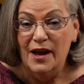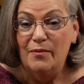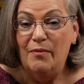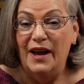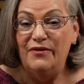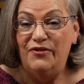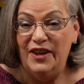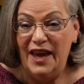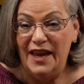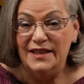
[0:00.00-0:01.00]
my
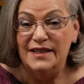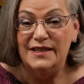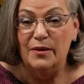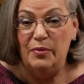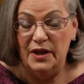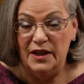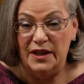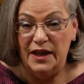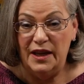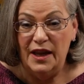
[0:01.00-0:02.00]
VA
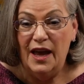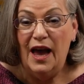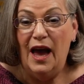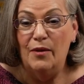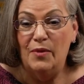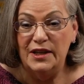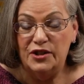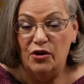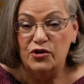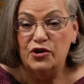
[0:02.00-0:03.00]
disability, and my
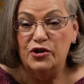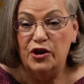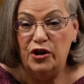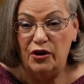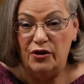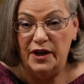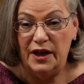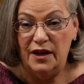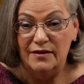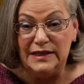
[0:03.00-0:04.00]
Social
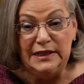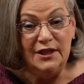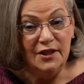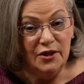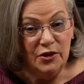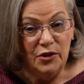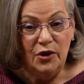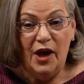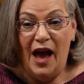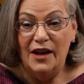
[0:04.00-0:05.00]
Security?
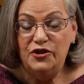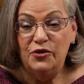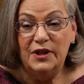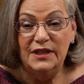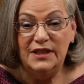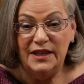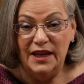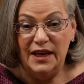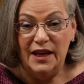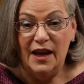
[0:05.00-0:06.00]
As you can
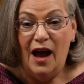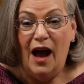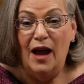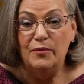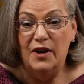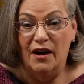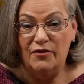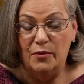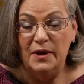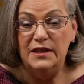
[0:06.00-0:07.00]
see, I'm
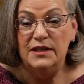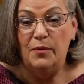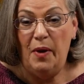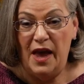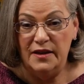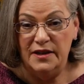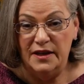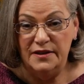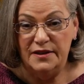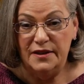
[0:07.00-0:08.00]
government
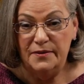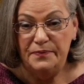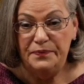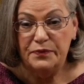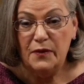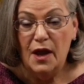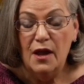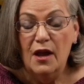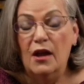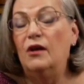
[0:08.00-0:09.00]
dependent.
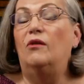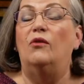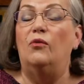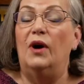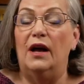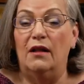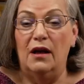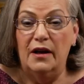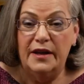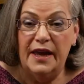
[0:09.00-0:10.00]
Well,
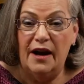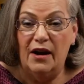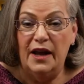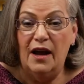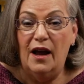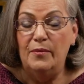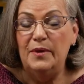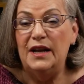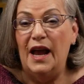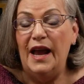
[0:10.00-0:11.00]
Gary, I
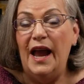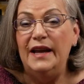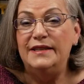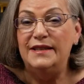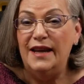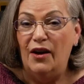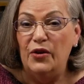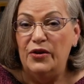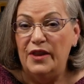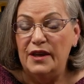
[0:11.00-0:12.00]
mean, I hate to tell
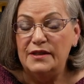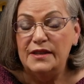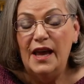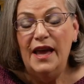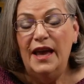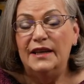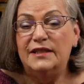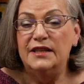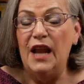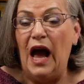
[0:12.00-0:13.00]
you this, it's
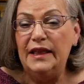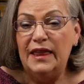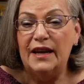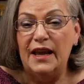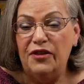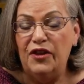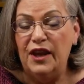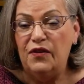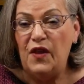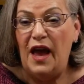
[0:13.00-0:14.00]
not that I
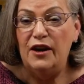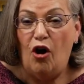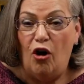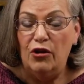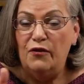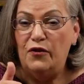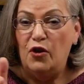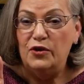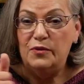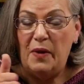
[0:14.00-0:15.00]
think that all of
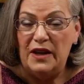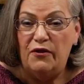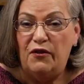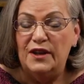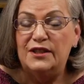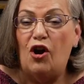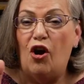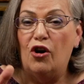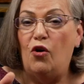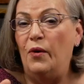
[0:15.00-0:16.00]
those benefits
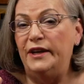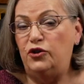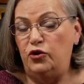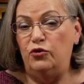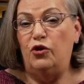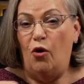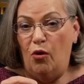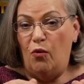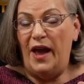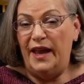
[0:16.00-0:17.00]
are going to go
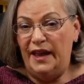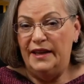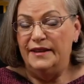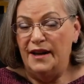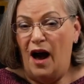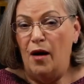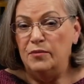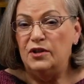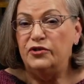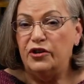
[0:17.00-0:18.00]
away in
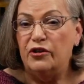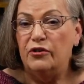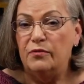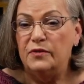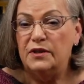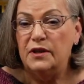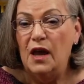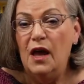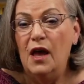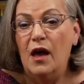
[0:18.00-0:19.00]
nominal terms,
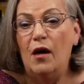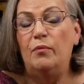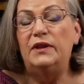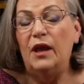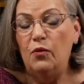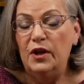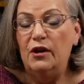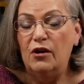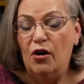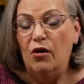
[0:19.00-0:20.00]
but they will
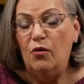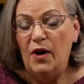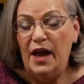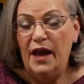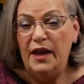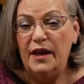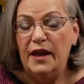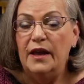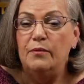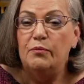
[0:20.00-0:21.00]
go away
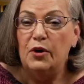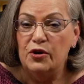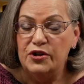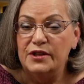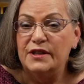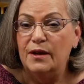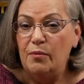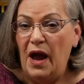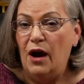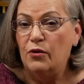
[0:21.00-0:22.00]
in purchasing
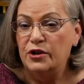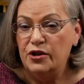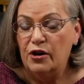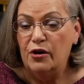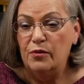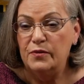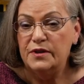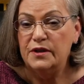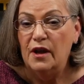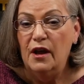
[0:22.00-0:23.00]
power
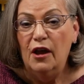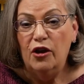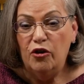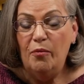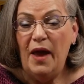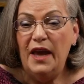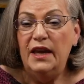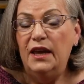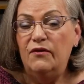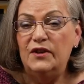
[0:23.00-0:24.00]
terms. You may
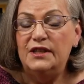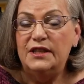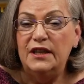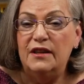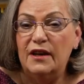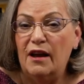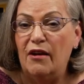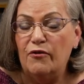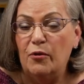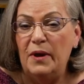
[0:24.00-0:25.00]
even see the
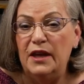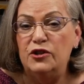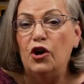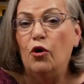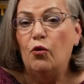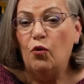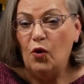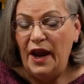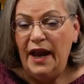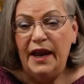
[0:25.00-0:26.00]
government
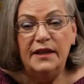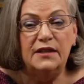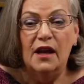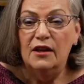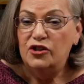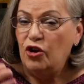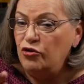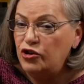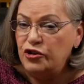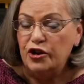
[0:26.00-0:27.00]
raise
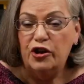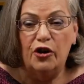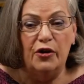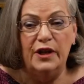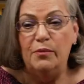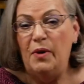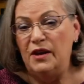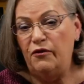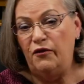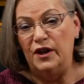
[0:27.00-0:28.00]
Social Security
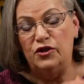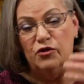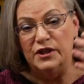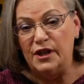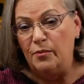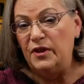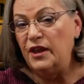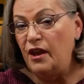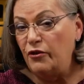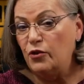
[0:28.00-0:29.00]
benefits or some of
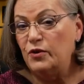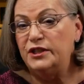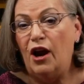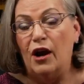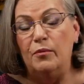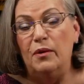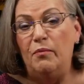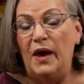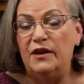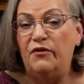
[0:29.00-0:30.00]
the other retirement
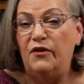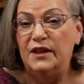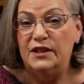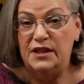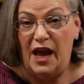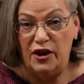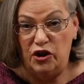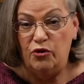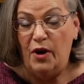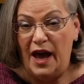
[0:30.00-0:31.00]
benefits that
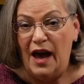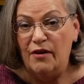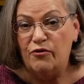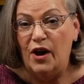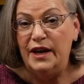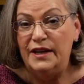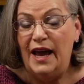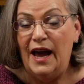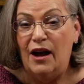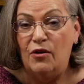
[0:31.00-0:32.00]
you have right
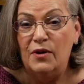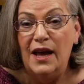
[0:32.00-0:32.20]
now,